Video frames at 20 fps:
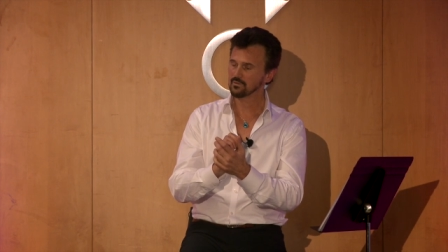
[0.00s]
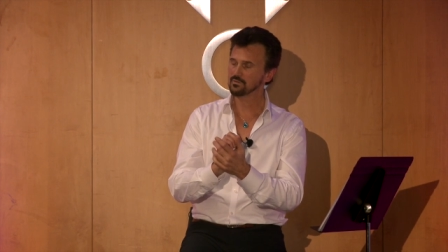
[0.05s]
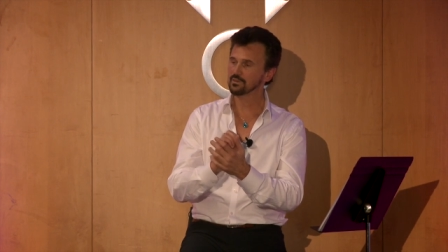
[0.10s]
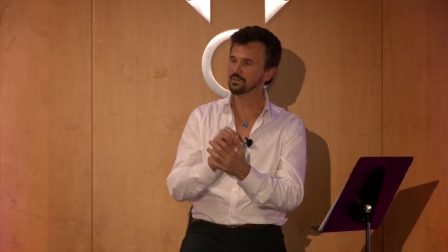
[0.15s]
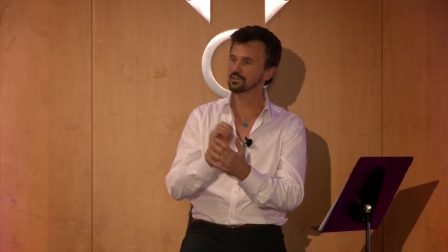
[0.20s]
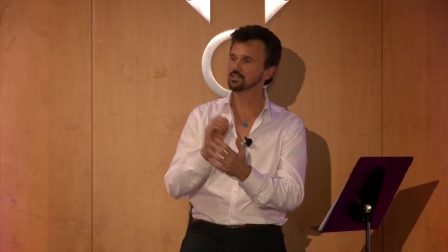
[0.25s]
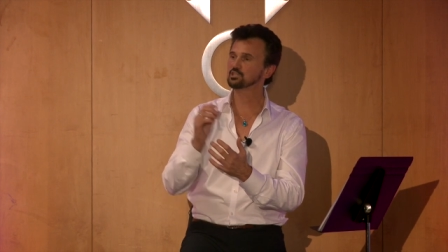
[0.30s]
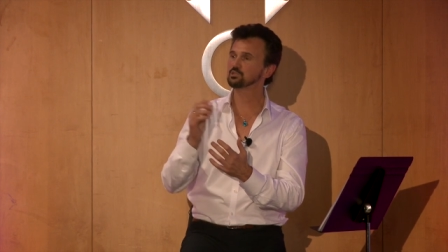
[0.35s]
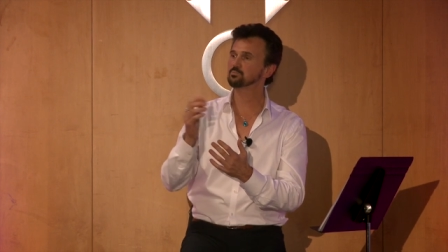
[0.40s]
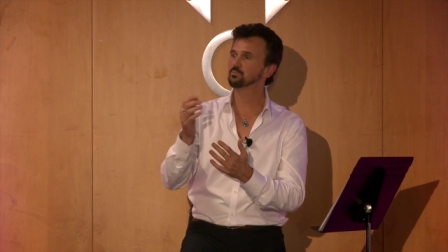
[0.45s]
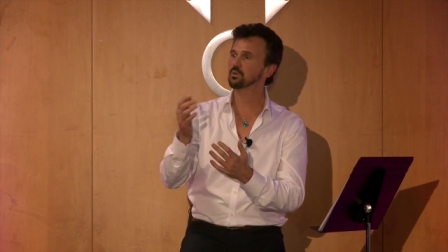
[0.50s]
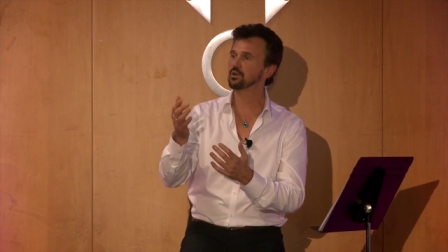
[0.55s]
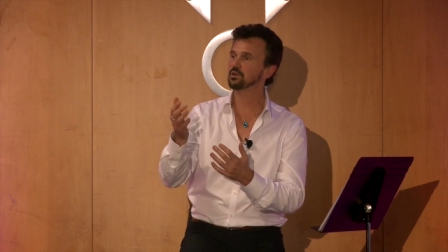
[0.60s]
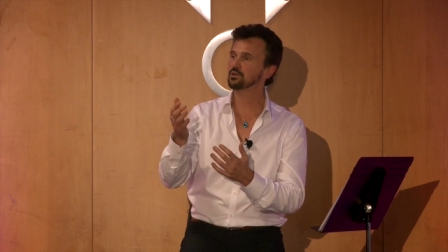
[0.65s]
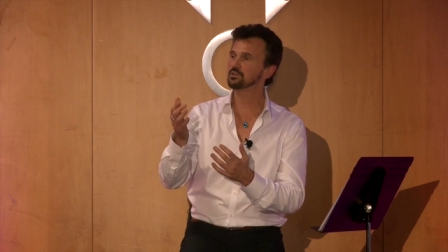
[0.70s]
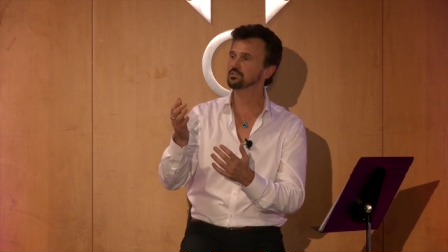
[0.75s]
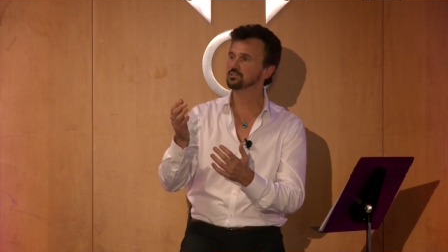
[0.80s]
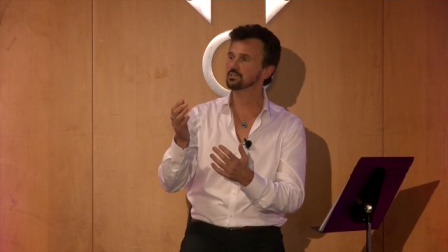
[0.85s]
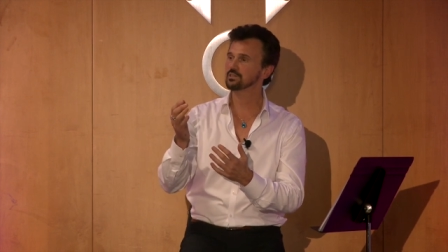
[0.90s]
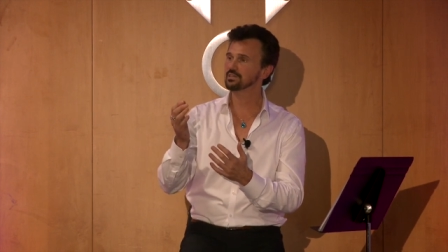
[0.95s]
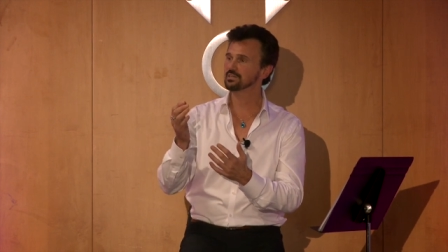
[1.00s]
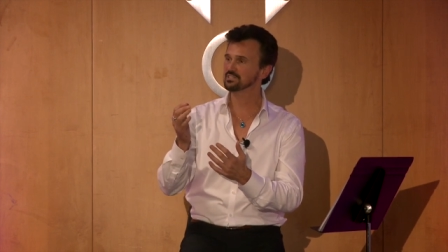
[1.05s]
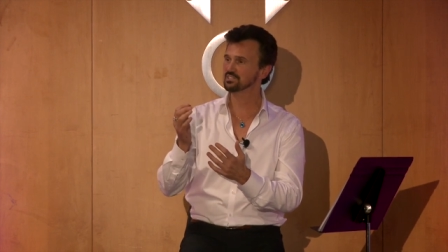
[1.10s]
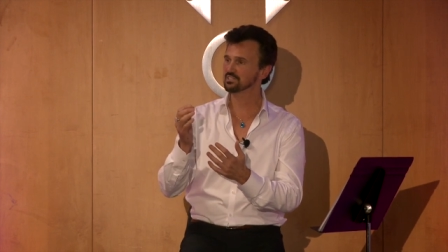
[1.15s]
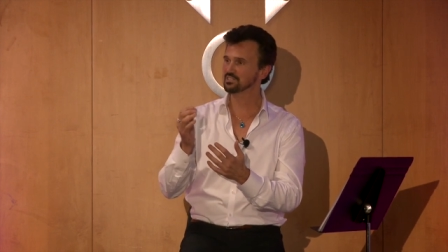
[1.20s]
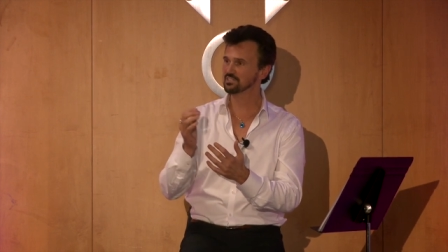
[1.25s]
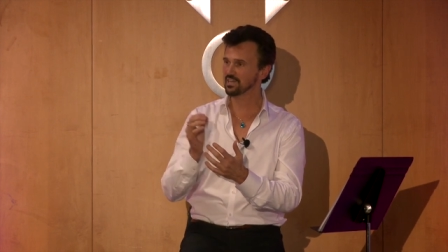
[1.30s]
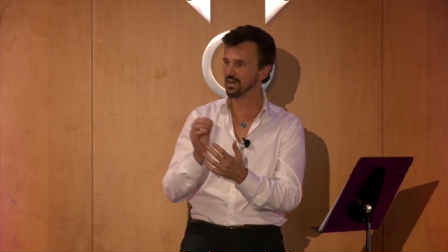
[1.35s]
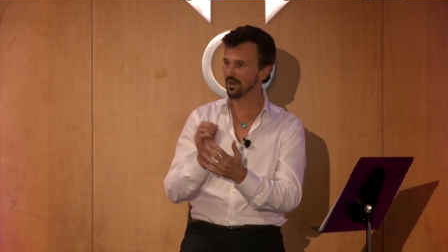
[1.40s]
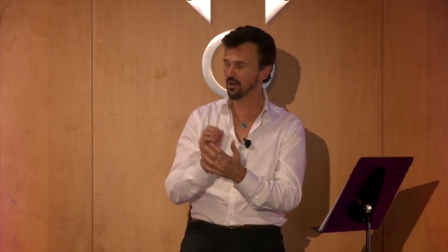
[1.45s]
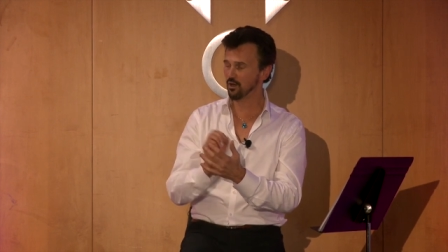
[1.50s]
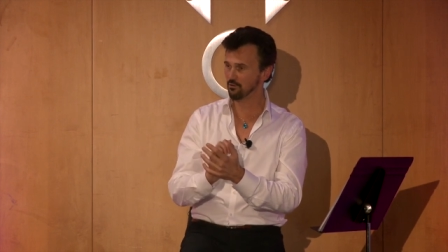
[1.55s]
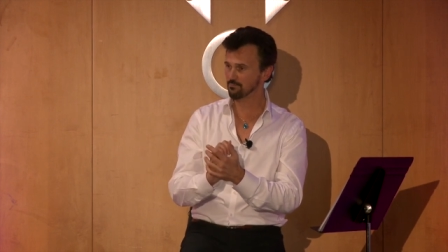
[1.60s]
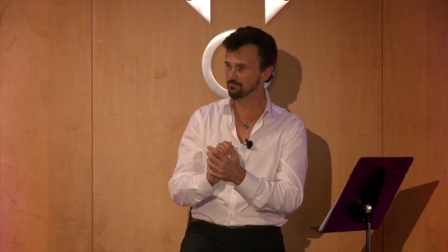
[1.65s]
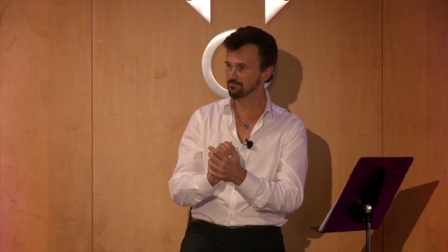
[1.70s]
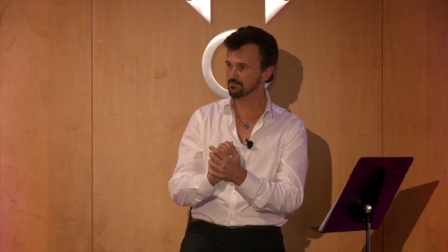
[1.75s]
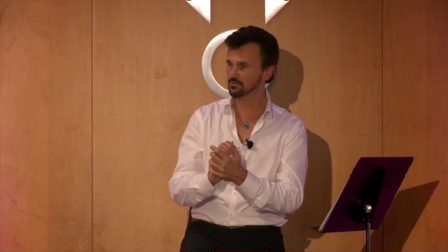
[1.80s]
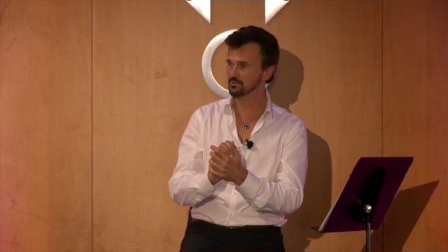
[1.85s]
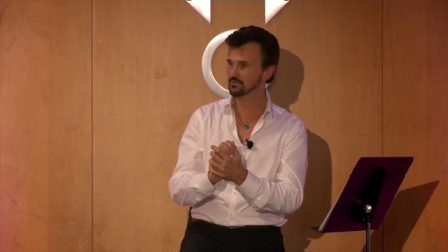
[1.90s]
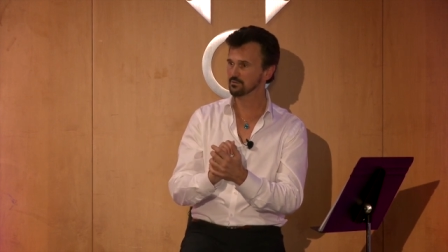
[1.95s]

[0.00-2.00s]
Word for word: the experience itself